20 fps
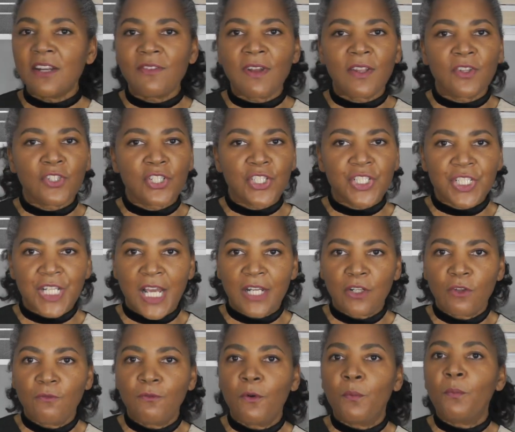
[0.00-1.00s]
around the
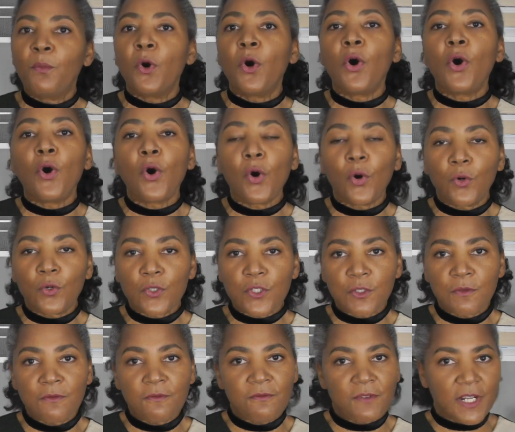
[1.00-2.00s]
channel for more
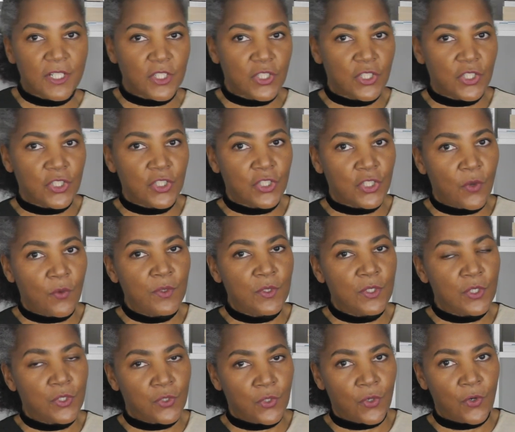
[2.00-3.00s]
awesome fashion sewing
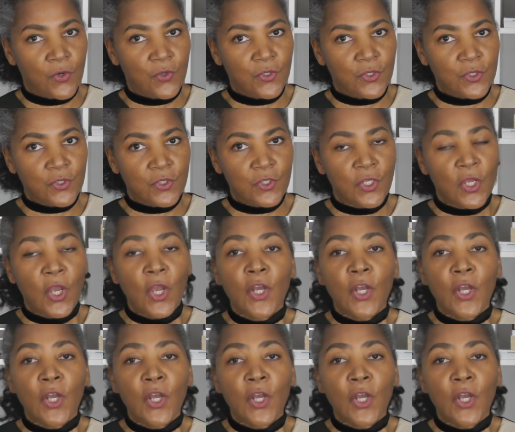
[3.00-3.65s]
tutorials